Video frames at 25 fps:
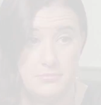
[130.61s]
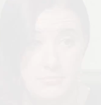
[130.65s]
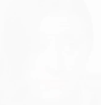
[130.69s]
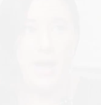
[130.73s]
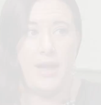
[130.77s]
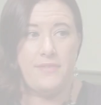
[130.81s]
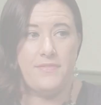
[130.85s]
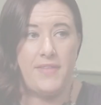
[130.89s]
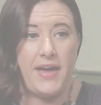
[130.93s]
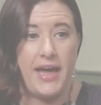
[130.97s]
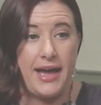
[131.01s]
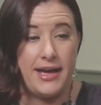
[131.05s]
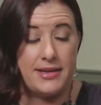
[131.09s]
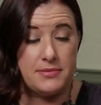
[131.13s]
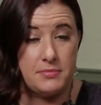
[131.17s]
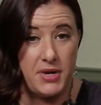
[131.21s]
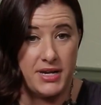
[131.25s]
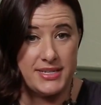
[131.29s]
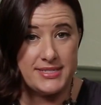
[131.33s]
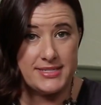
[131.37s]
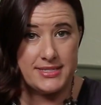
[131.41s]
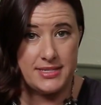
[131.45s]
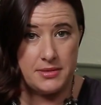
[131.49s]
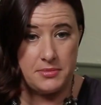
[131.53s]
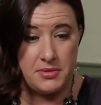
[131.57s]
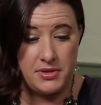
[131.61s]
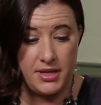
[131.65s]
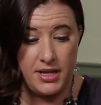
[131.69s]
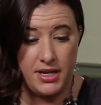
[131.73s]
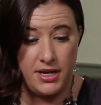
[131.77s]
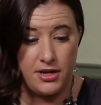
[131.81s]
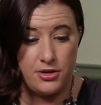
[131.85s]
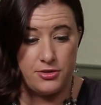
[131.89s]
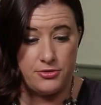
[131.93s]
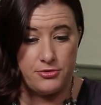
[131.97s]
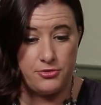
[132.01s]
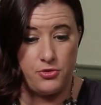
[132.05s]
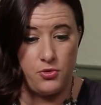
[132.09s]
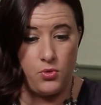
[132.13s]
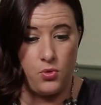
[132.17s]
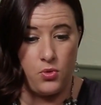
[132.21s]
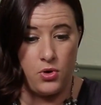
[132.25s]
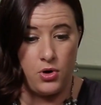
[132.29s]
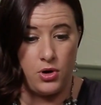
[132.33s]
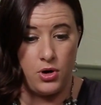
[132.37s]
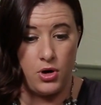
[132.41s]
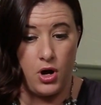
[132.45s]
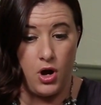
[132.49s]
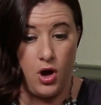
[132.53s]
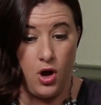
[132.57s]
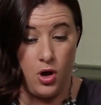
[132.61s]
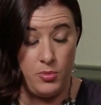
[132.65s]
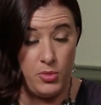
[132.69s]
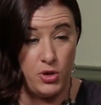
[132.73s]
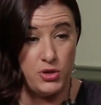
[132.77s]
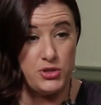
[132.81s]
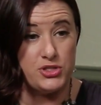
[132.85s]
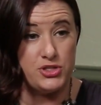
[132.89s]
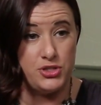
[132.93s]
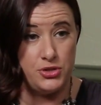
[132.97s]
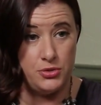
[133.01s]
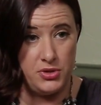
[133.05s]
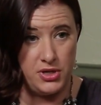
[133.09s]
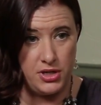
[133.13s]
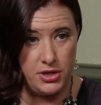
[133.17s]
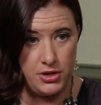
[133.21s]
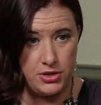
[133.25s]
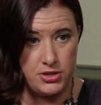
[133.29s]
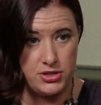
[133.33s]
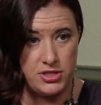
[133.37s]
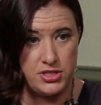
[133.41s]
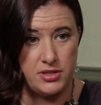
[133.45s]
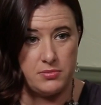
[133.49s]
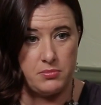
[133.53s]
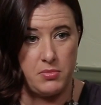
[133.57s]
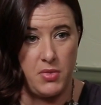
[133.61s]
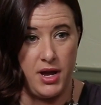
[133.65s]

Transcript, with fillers: I've had my stimulator for almost 2 years.